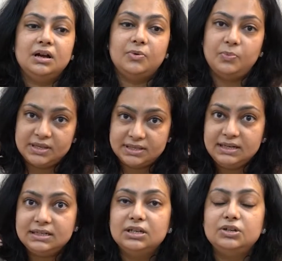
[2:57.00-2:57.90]
a
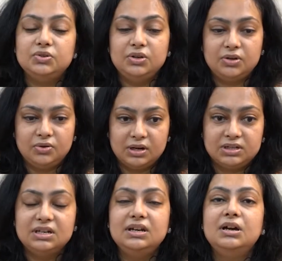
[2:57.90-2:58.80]
visit to your
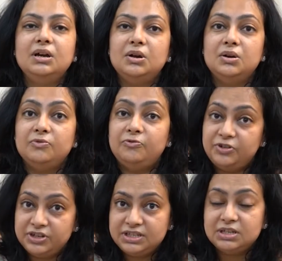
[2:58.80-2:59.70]
doctor
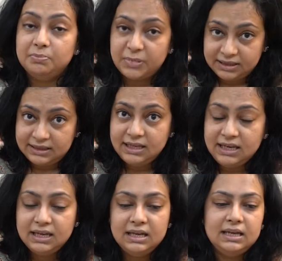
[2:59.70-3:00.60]
first
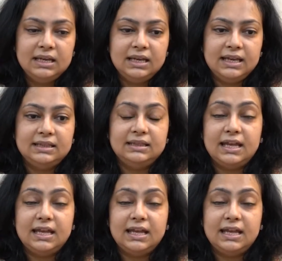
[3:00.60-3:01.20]
monthly and